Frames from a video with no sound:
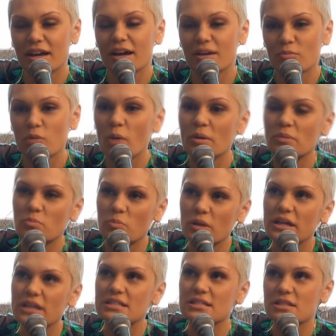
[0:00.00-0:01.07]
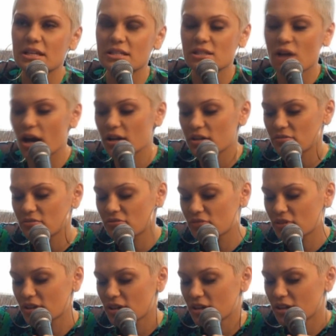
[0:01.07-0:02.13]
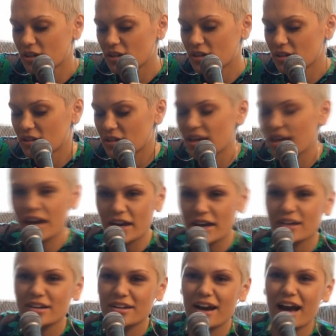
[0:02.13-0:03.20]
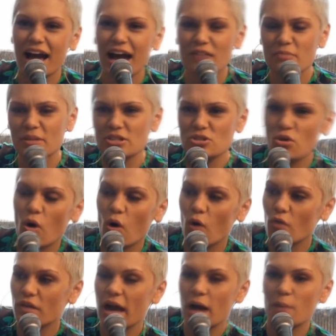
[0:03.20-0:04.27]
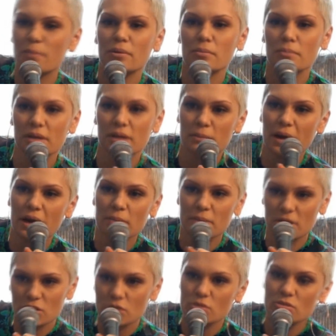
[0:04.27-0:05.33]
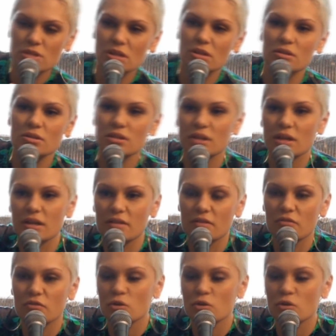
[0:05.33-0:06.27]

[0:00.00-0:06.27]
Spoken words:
Yeah. Well, it's kind of, yeah, I have, but it's not on the album, but it may be used in the